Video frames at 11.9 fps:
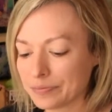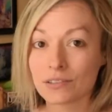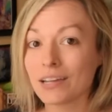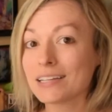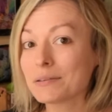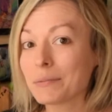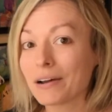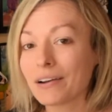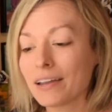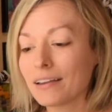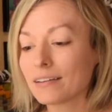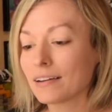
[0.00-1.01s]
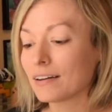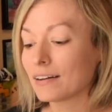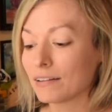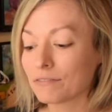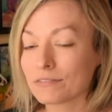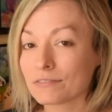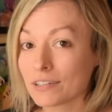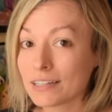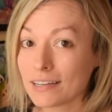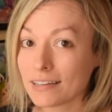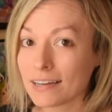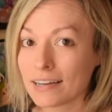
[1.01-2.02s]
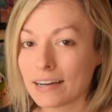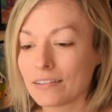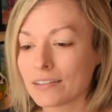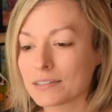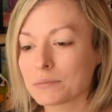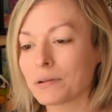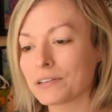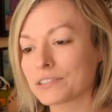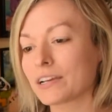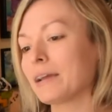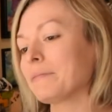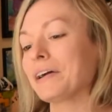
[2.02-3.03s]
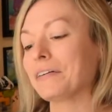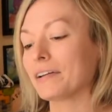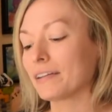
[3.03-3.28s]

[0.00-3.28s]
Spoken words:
So that's about it. I really like how this plush came out.